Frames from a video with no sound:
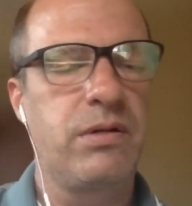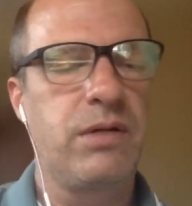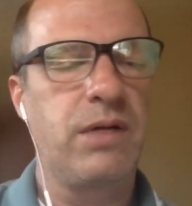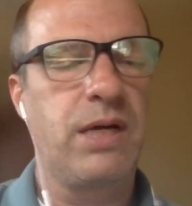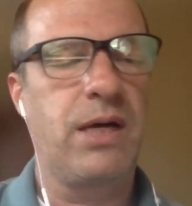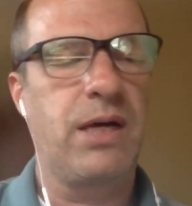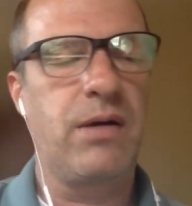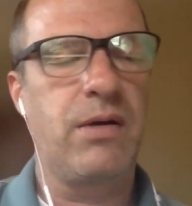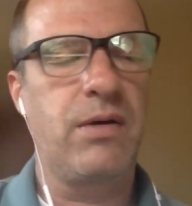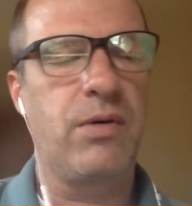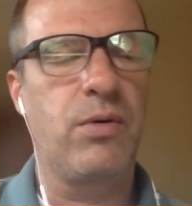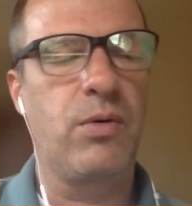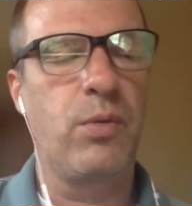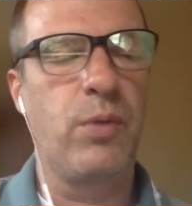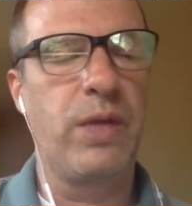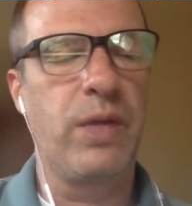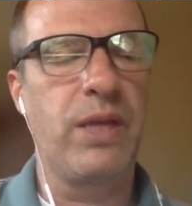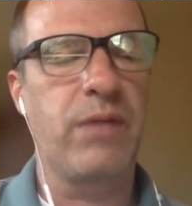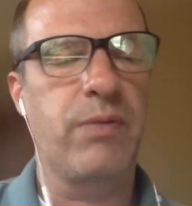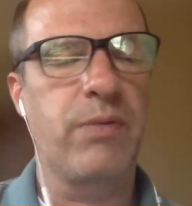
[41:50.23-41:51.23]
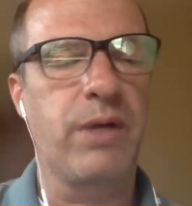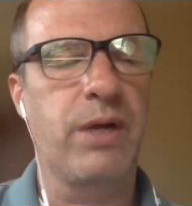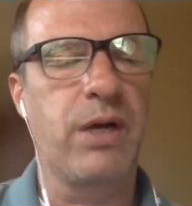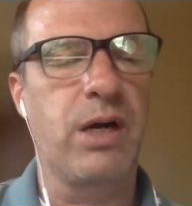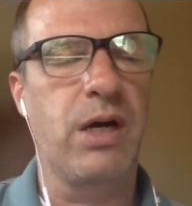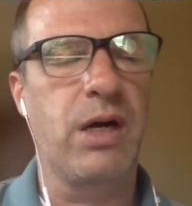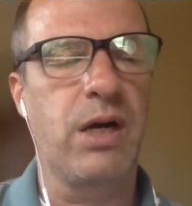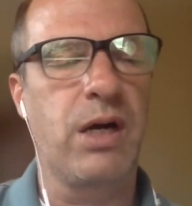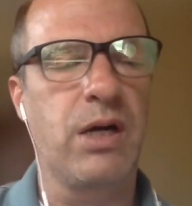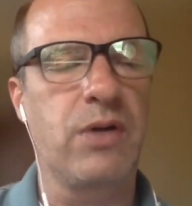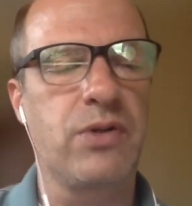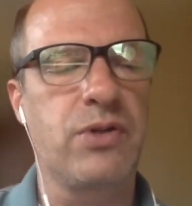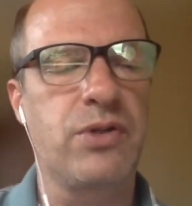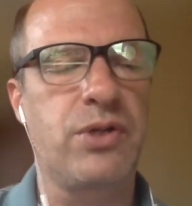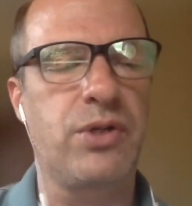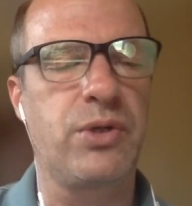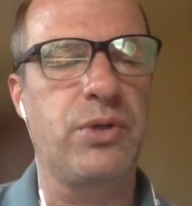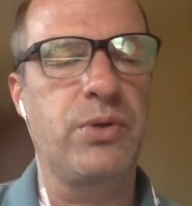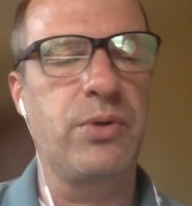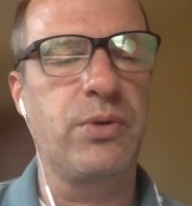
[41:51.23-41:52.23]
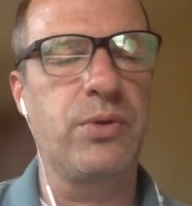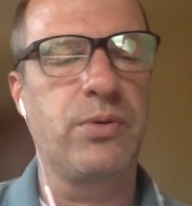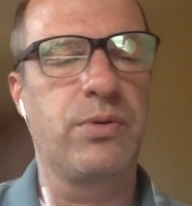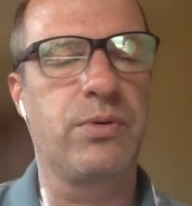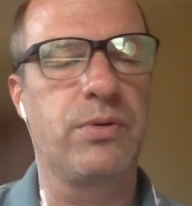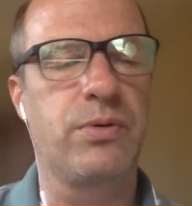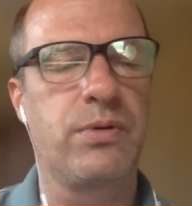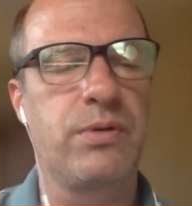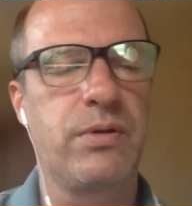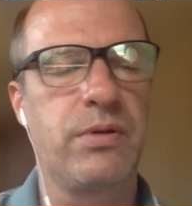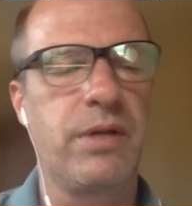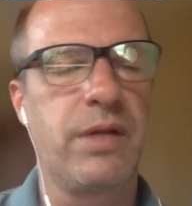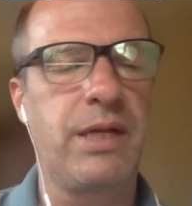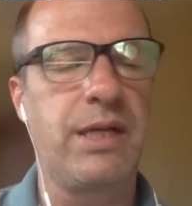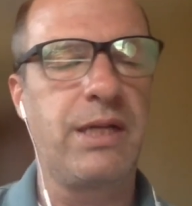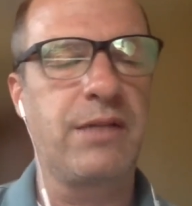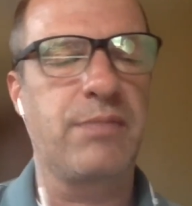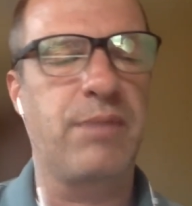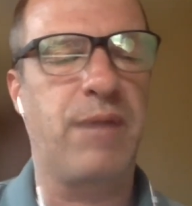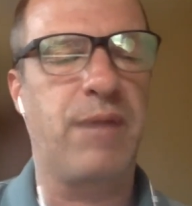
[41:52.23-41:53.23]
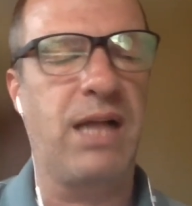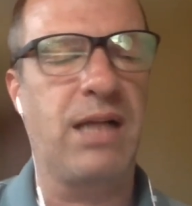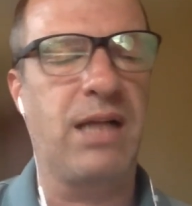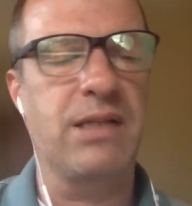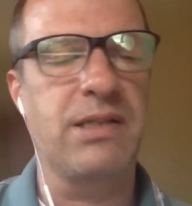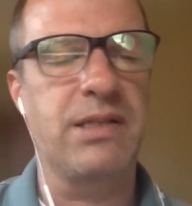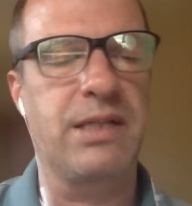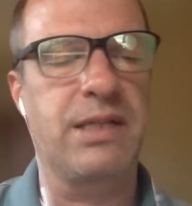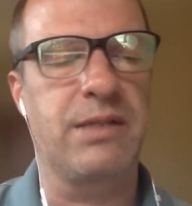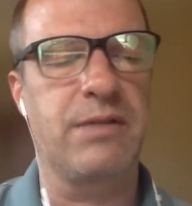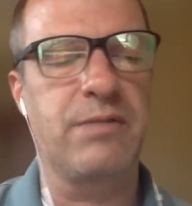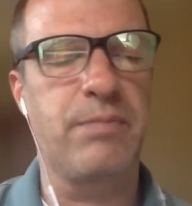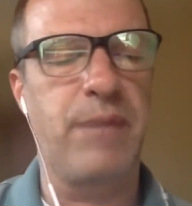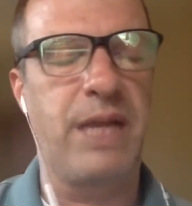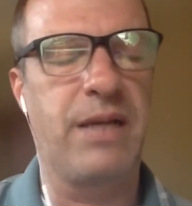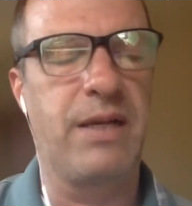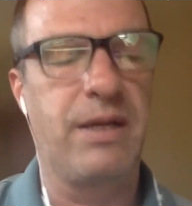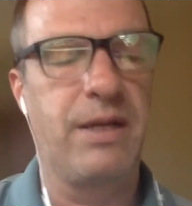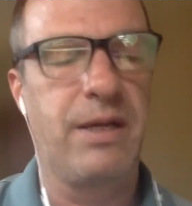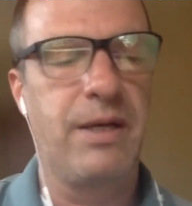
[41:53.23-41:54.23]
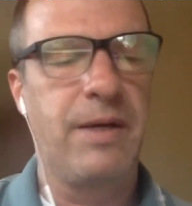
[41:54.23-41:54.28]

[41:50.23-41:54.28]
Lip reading: with regard to these policies, but